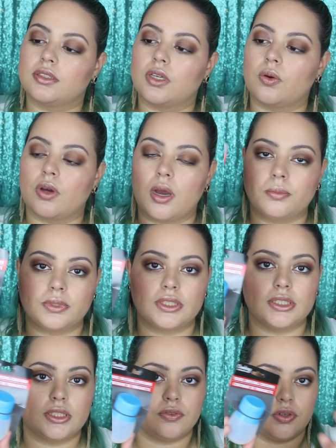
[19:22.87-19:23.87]
So it comes
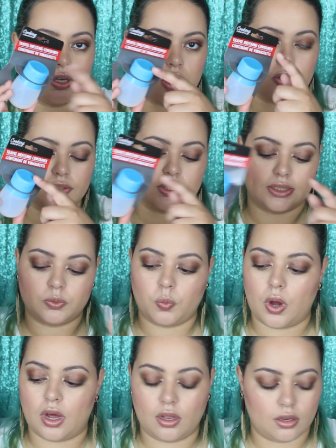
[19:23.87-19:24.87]
in different colors as
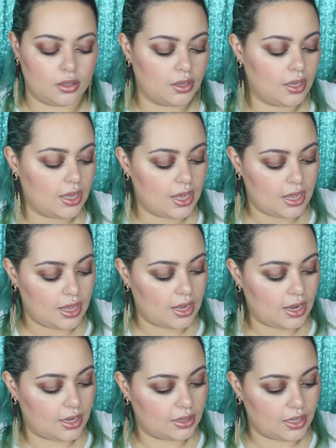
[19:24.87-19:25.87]
well.
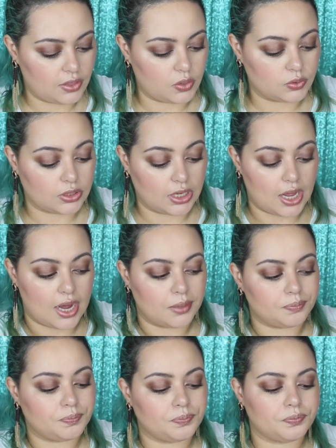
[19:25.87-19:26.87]
I like those a lot.
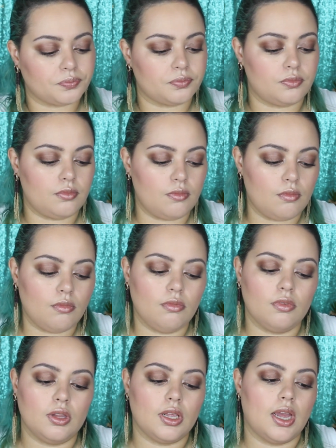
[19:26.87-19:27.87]

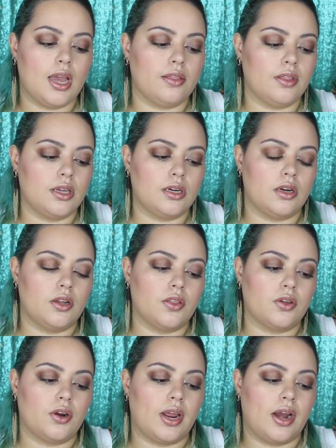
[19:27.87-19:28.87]
And then
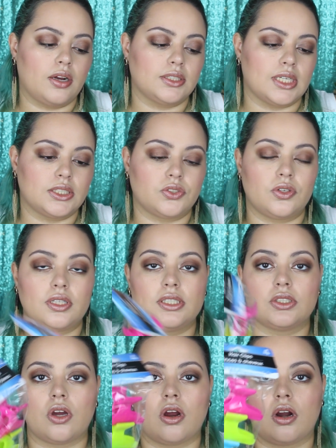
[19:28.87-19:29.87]
another hair accessory.
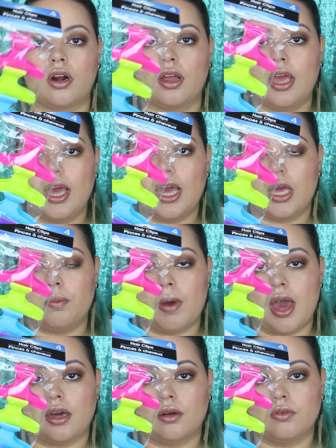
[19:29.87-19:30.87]
These are a
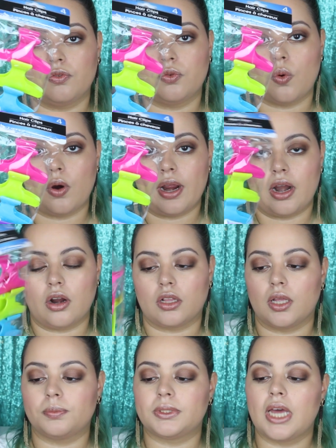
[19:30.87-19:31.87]
pack of 4 hair
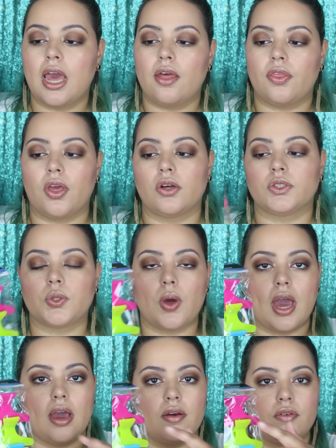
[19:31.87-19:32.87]
clips. They also
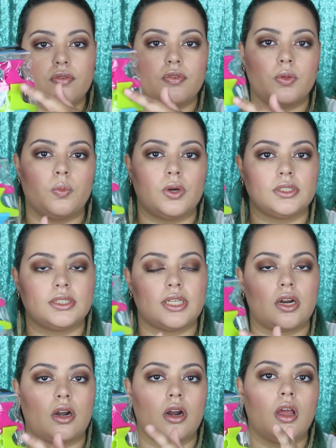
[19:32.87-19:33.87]
have the ones
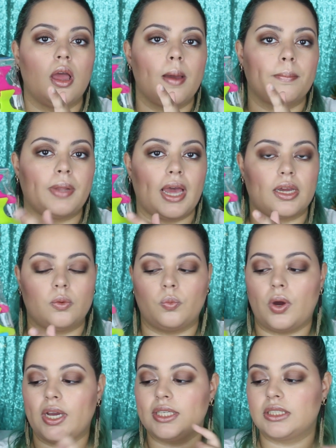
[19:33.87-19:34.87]
that are black and
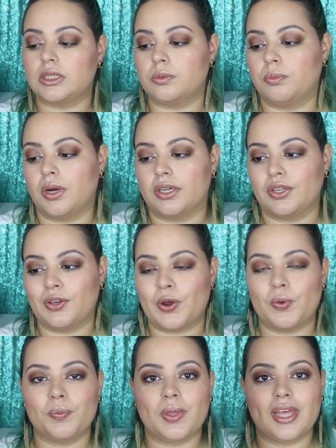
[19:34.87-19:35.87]
whites, but you
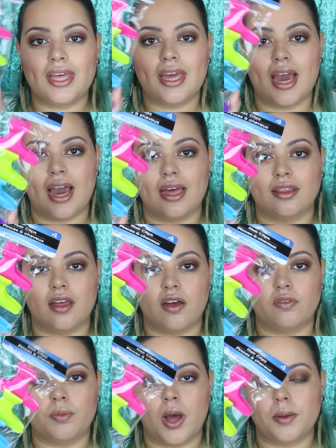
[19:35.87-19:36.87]
know me, I
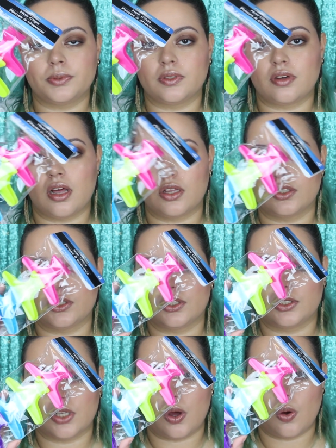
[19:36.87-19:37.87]
love pops of
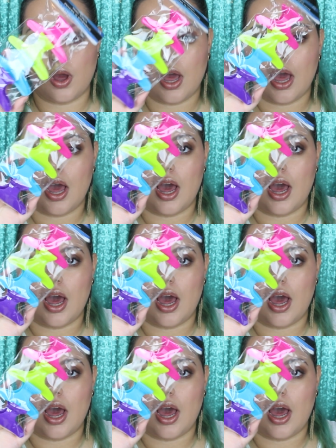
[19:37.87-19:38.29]
colors, so